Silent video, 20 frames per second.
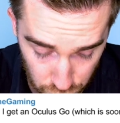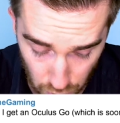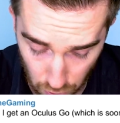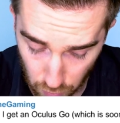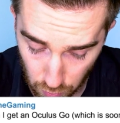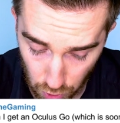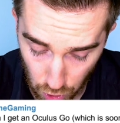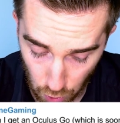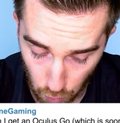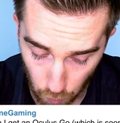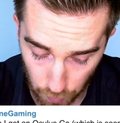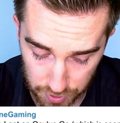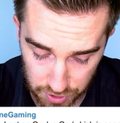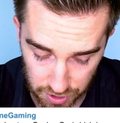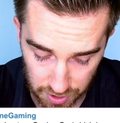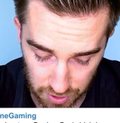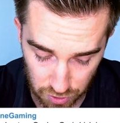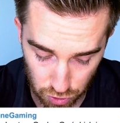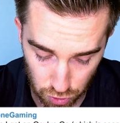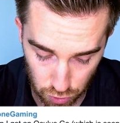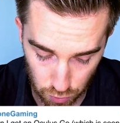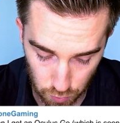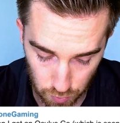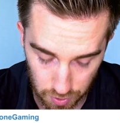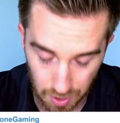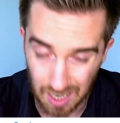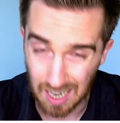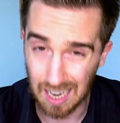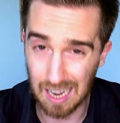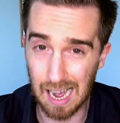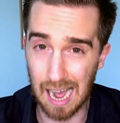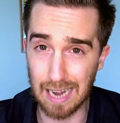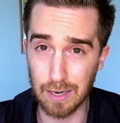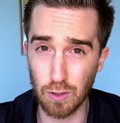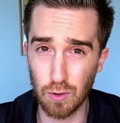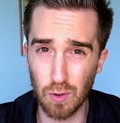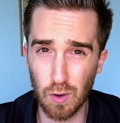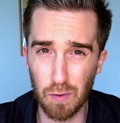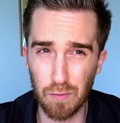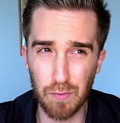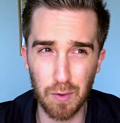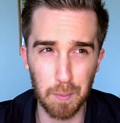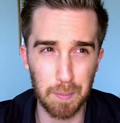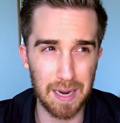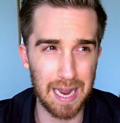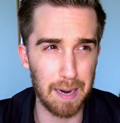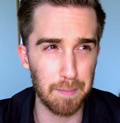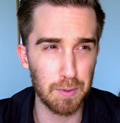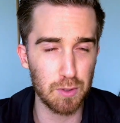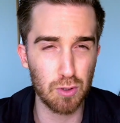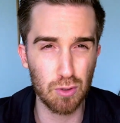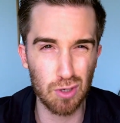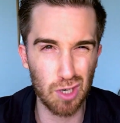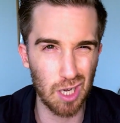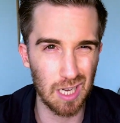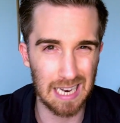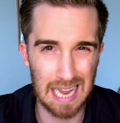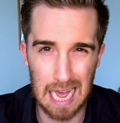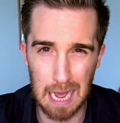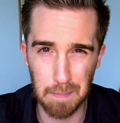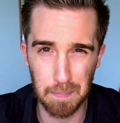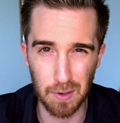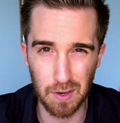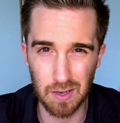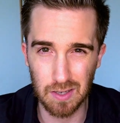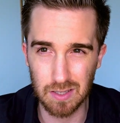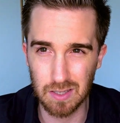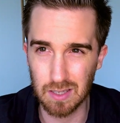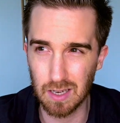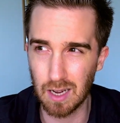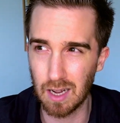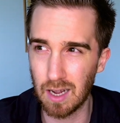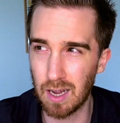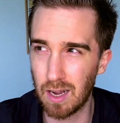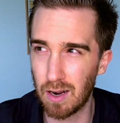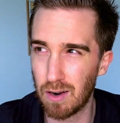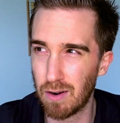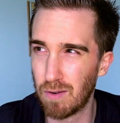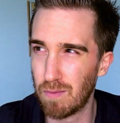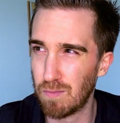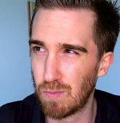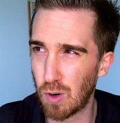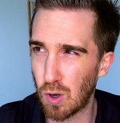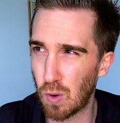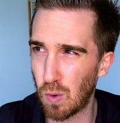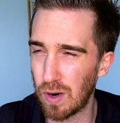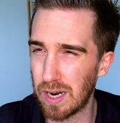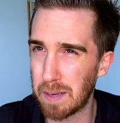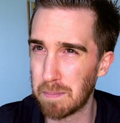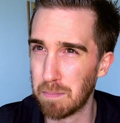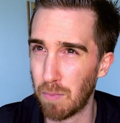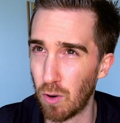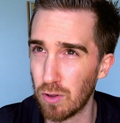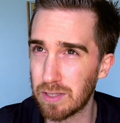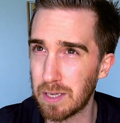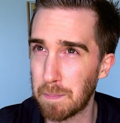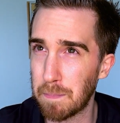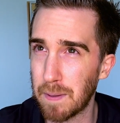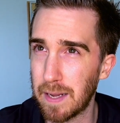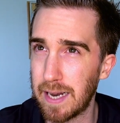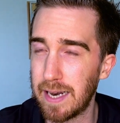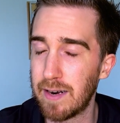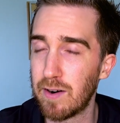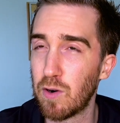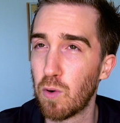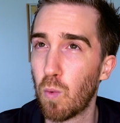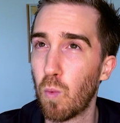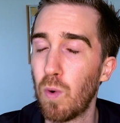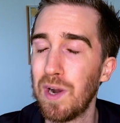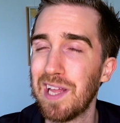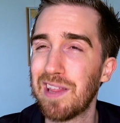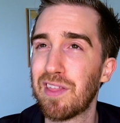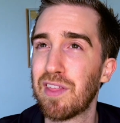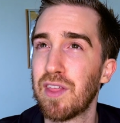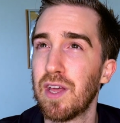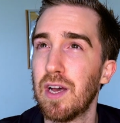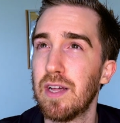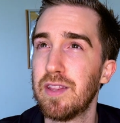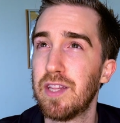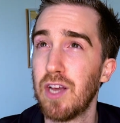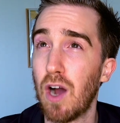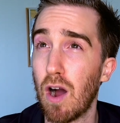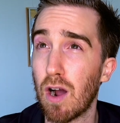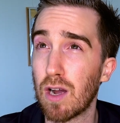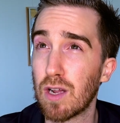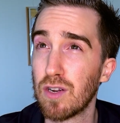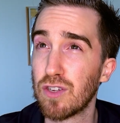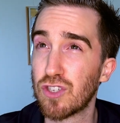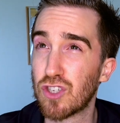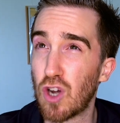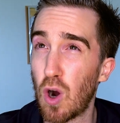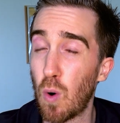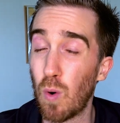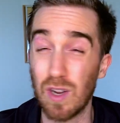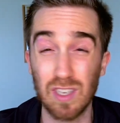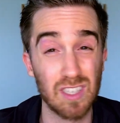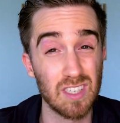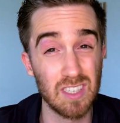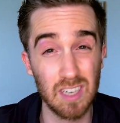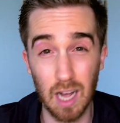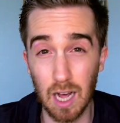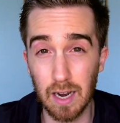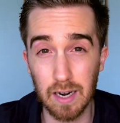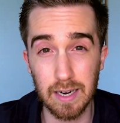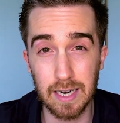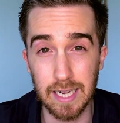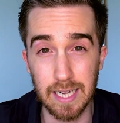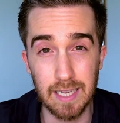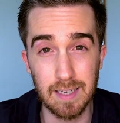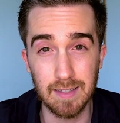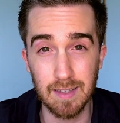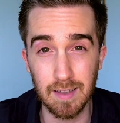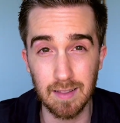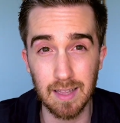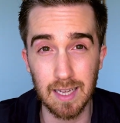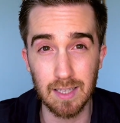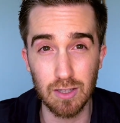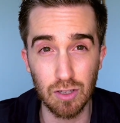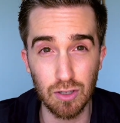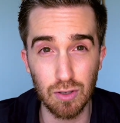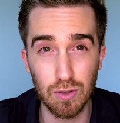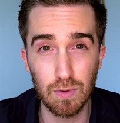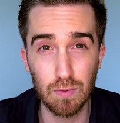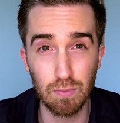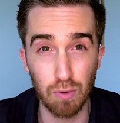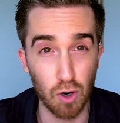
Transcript: Go, which is soon. I don't know if we'll be able to collab because recording multiplayer with the Oculus Go is not an easy thing to do.